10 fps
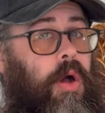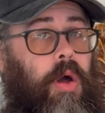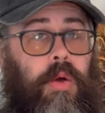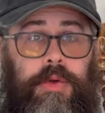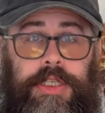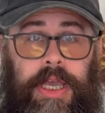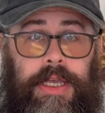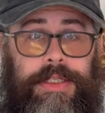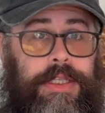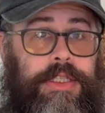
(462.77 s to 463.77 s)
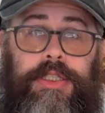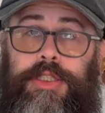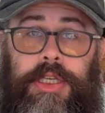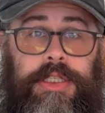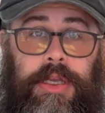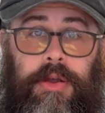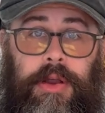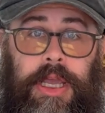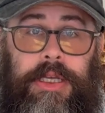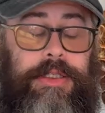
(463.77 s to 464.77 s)
Always has, this is just
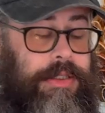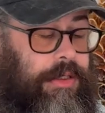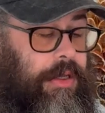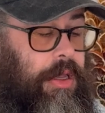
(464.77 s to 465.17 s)
her eggs.